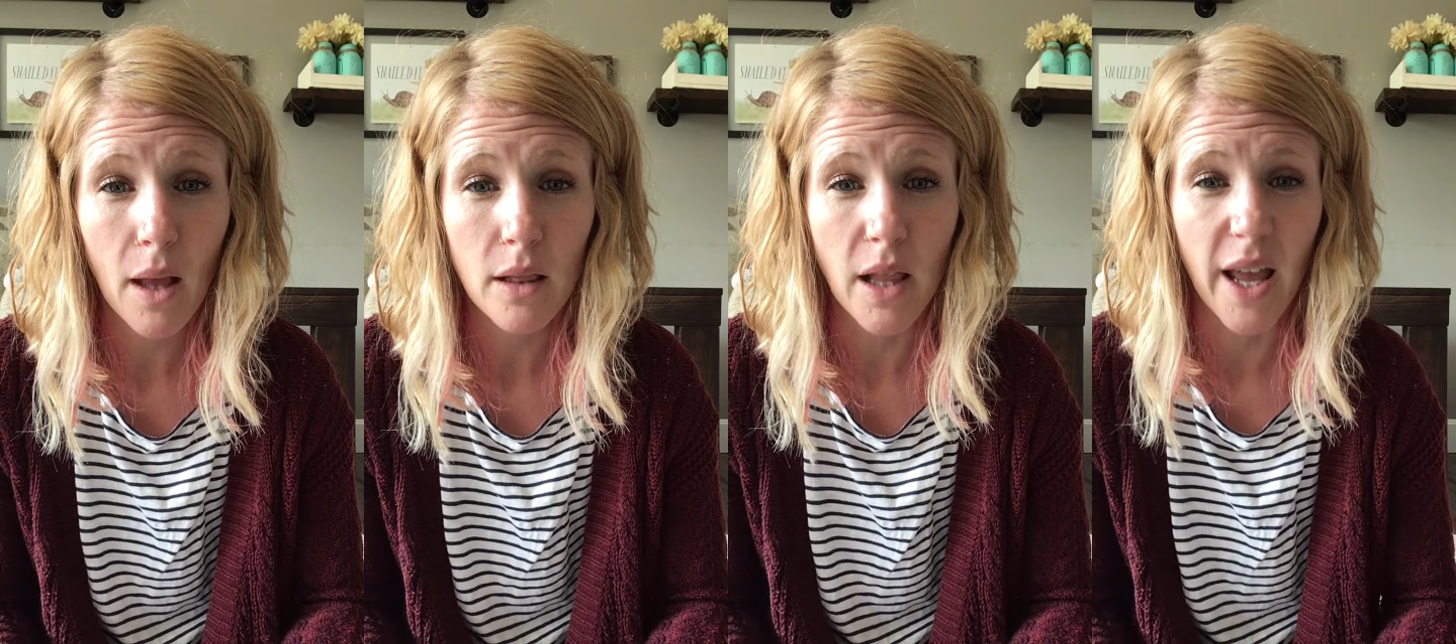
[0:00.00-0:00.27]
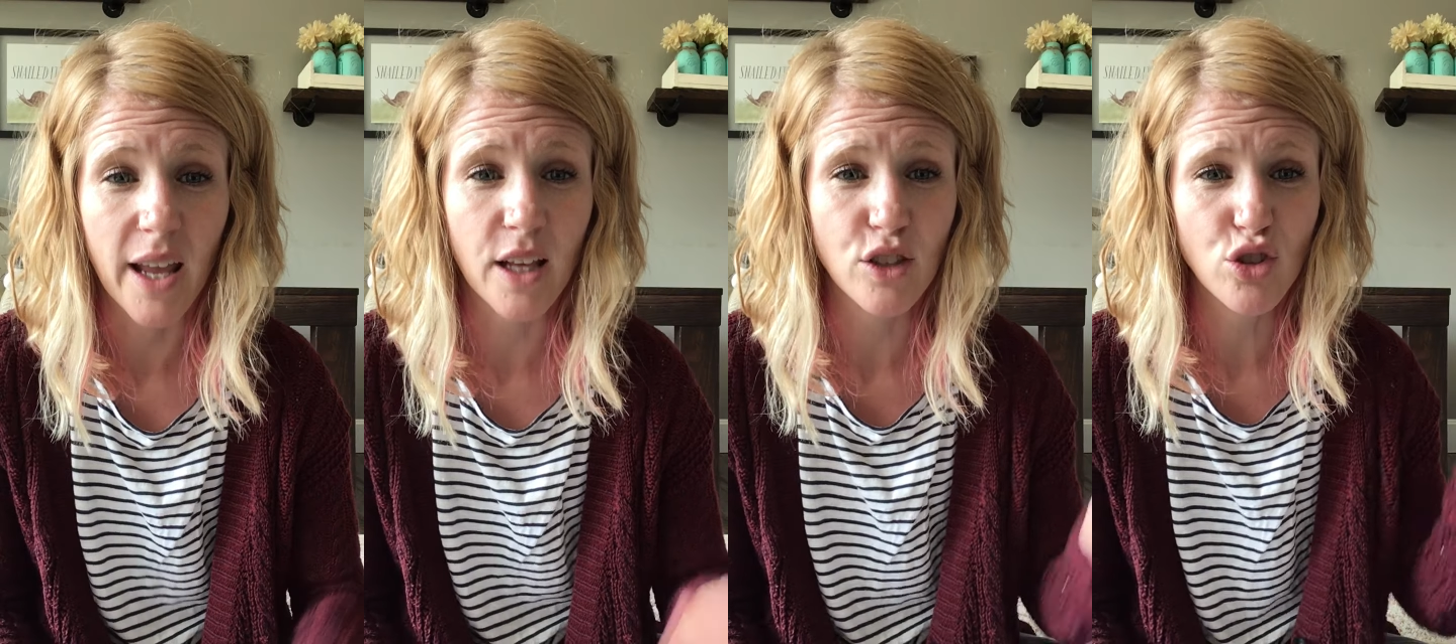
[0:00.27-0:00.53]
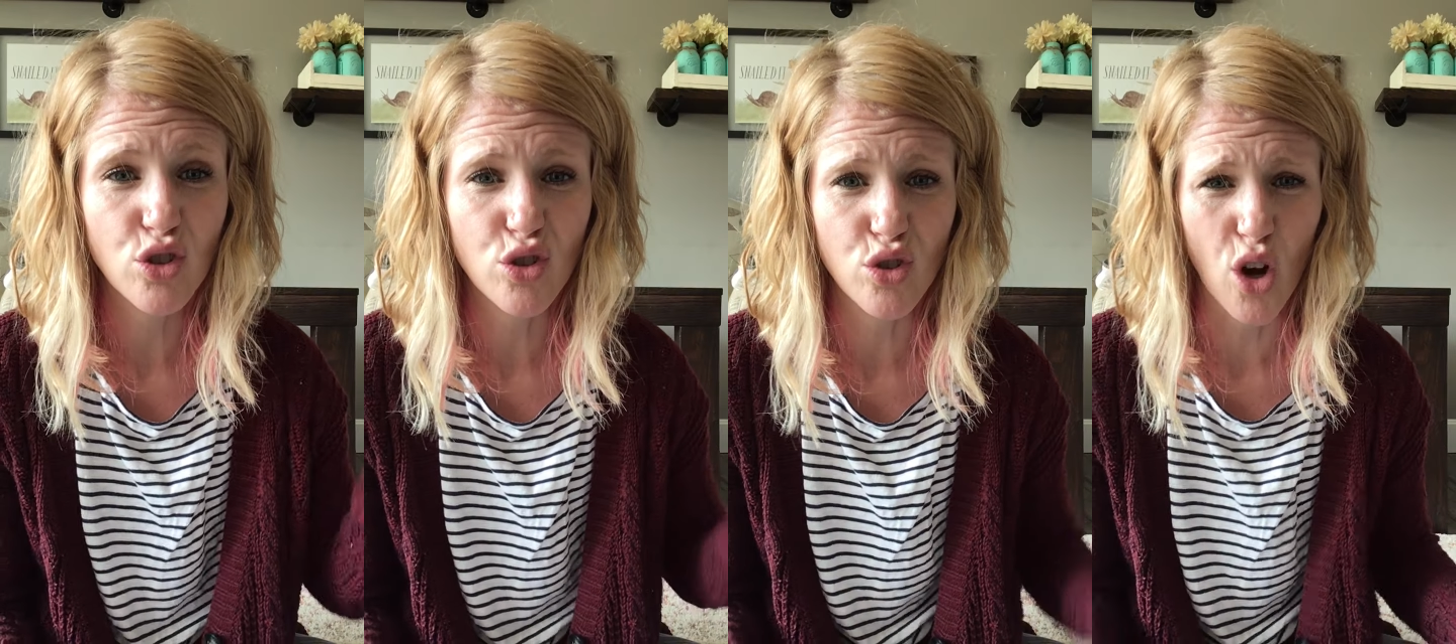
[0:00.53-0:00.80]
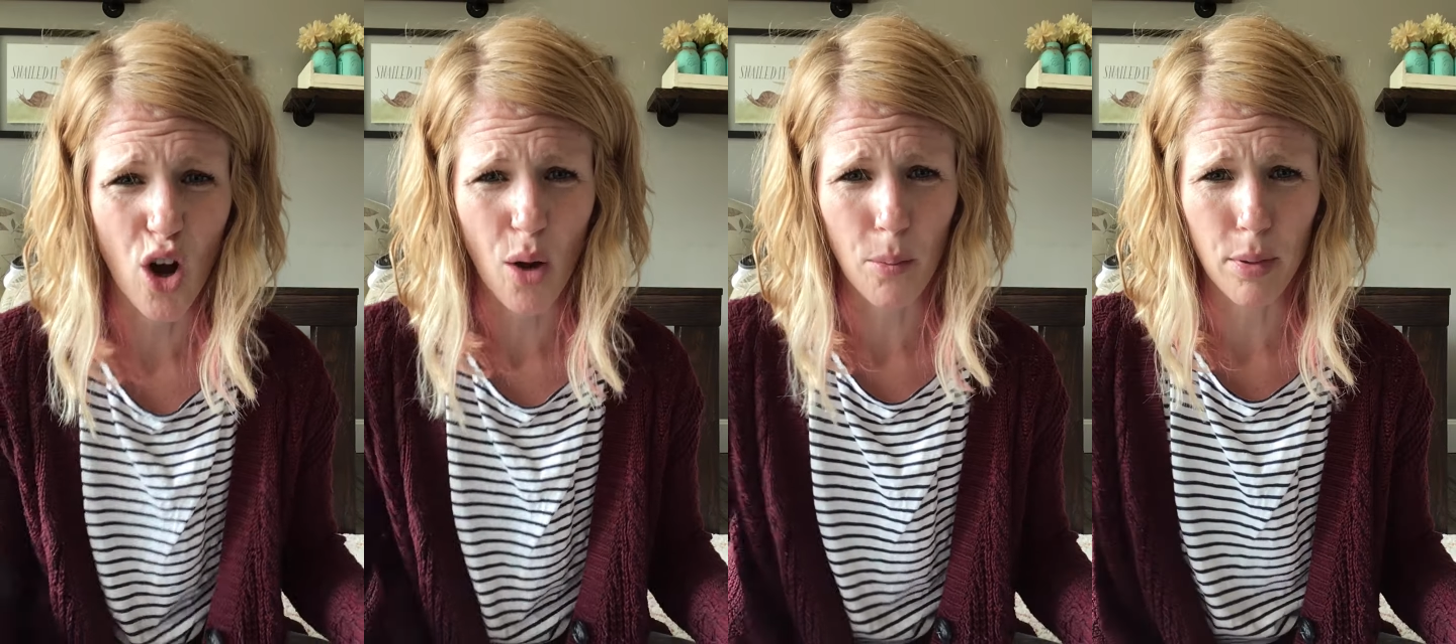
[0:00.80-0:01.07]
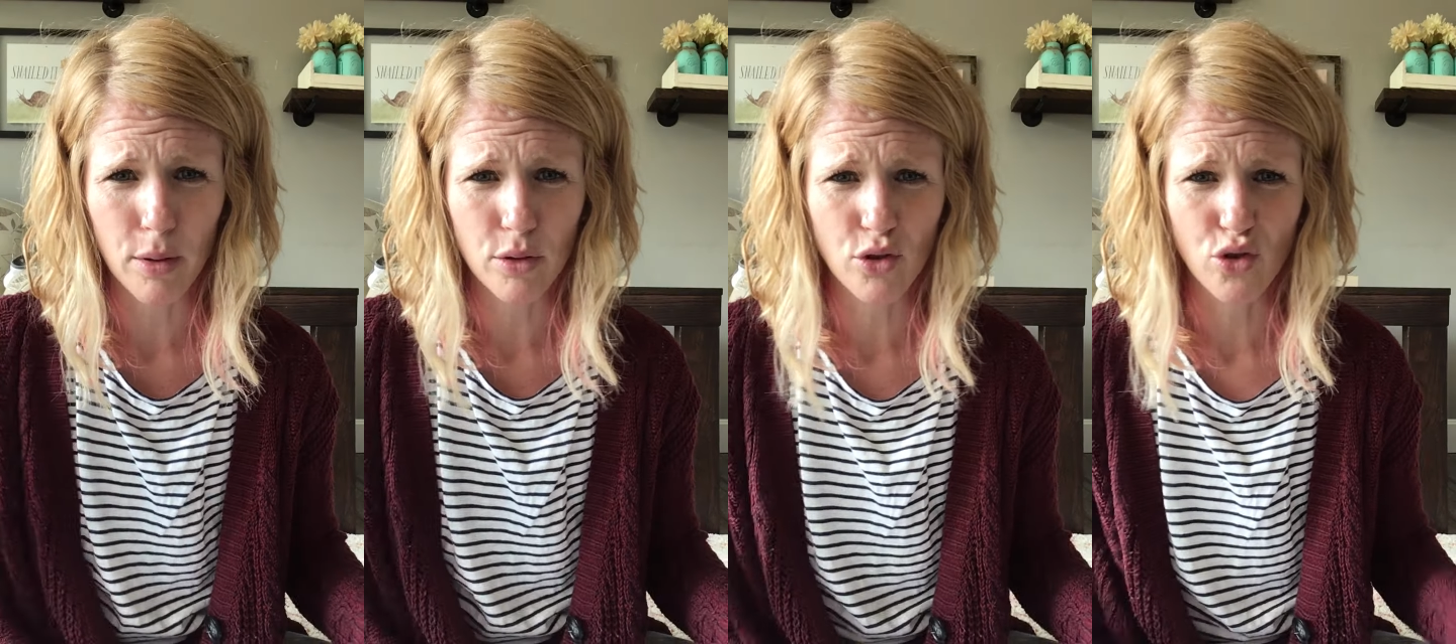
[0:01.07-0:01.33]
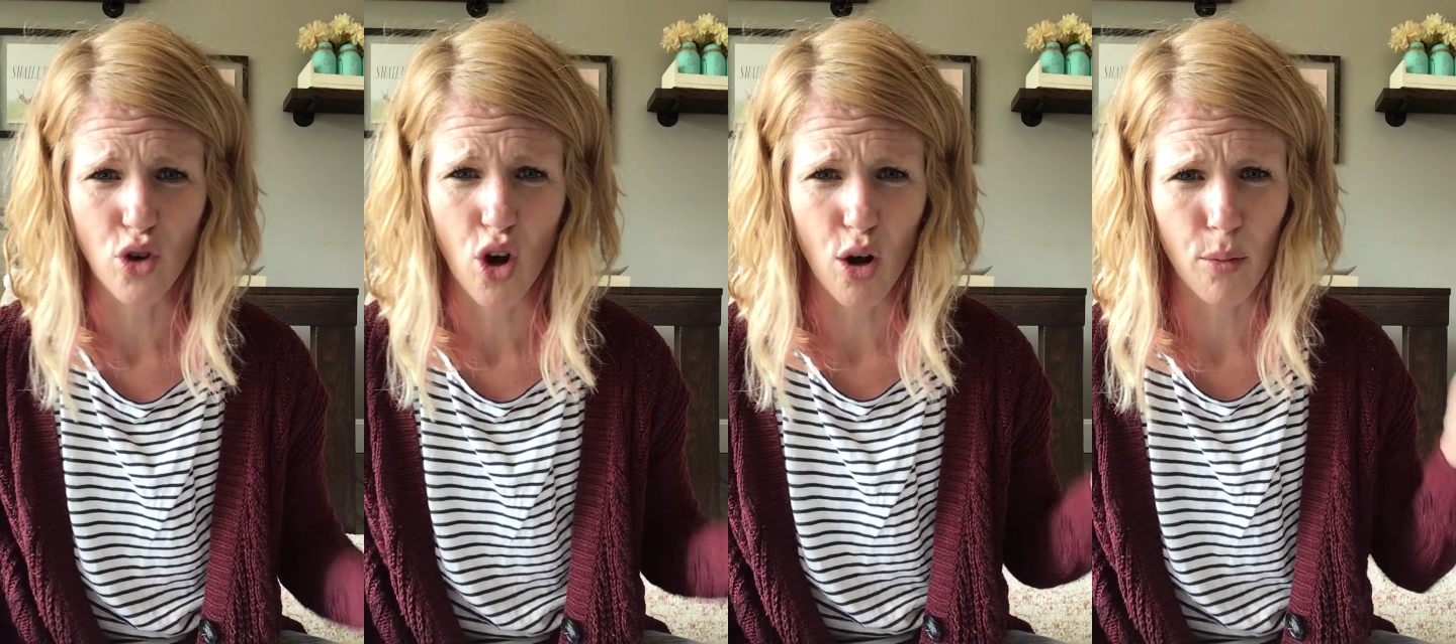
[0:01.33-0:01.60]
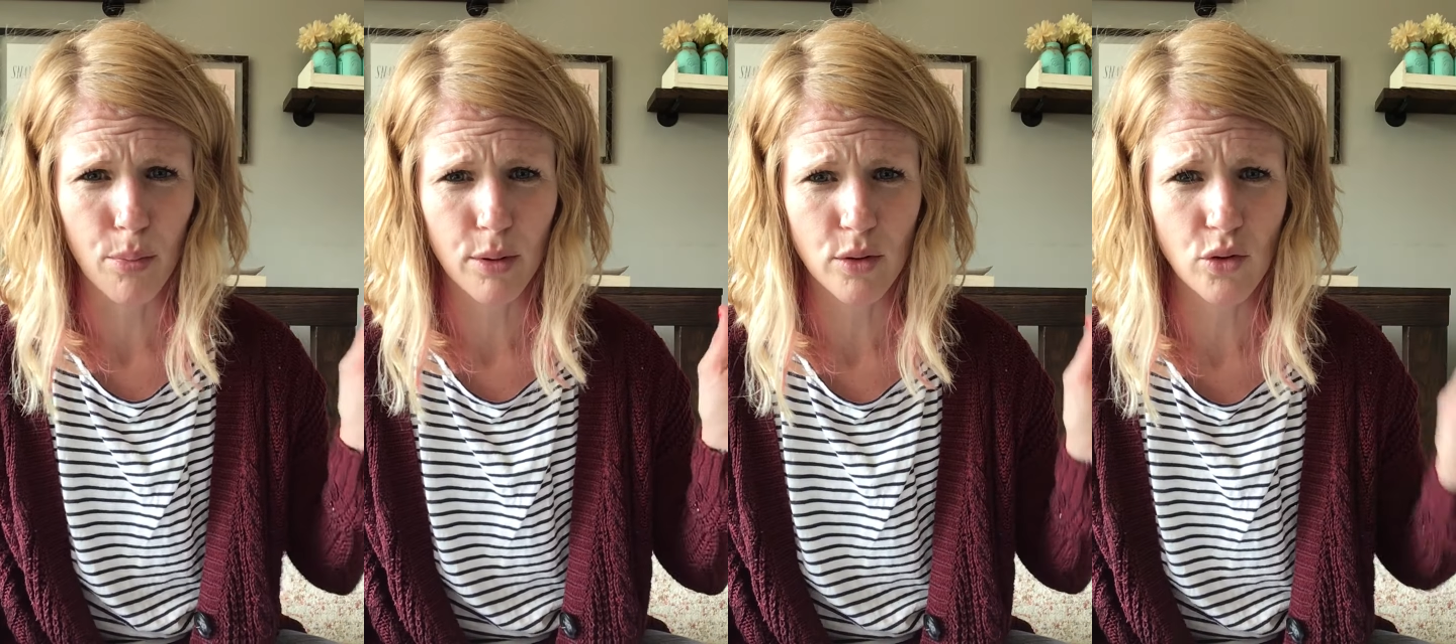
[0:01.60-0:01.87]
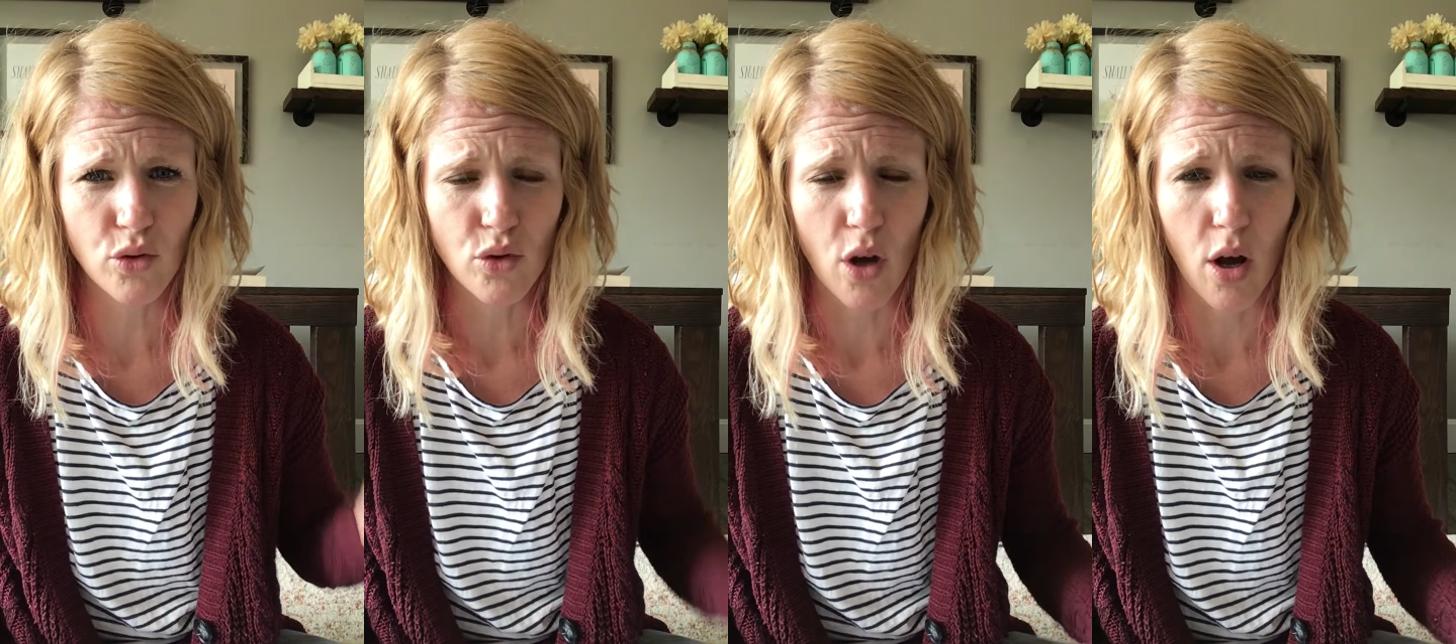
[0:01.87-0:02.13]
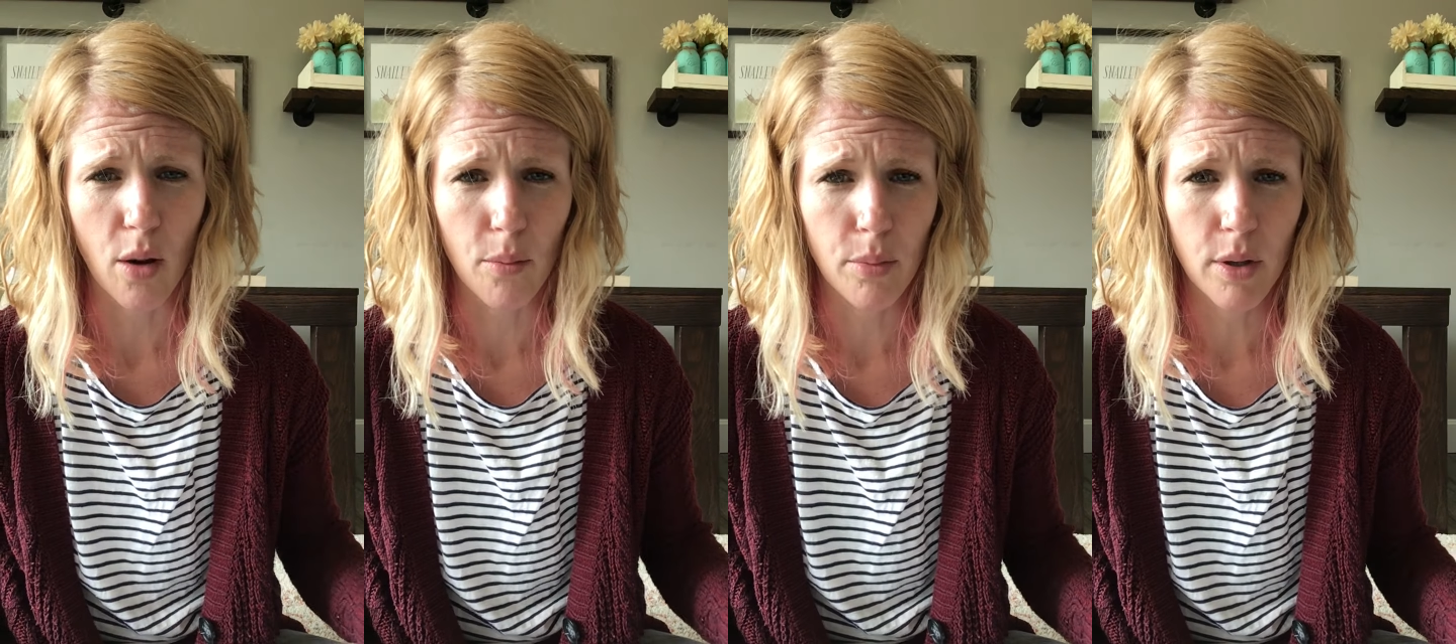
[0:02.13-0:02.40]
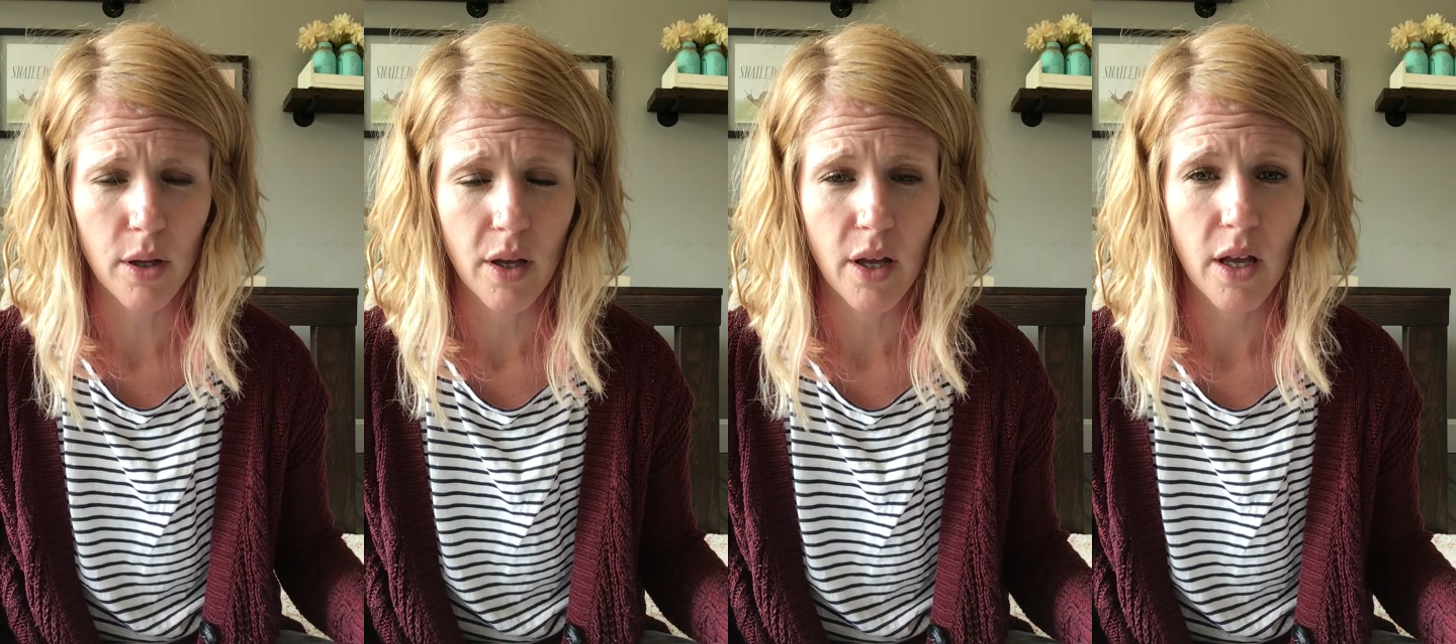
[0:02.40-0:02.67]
Like stomp, stomp, stomp.